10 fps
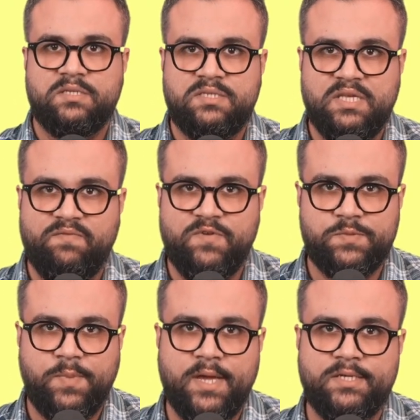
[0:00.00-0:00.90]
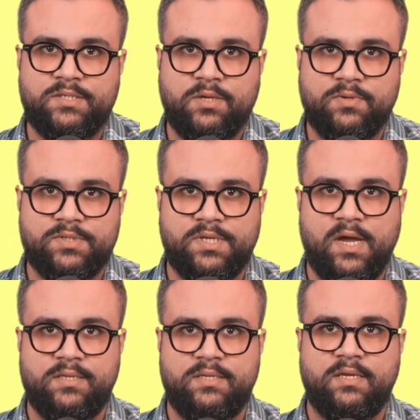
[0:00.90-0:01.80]
See which pages on your
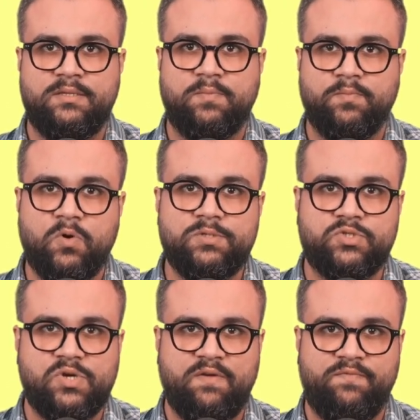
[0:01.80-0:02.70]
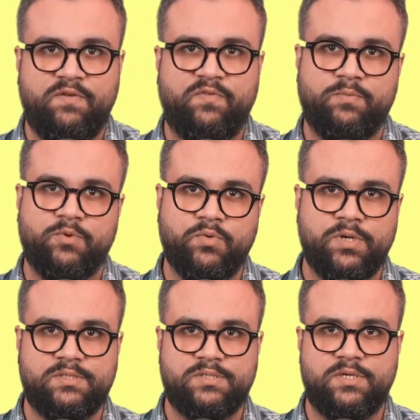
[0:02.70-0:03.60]
site get the most traffic from
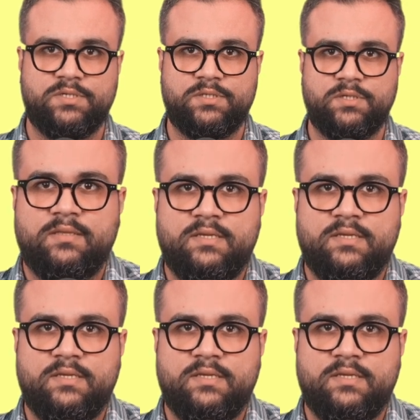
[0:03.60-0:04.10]
Google search.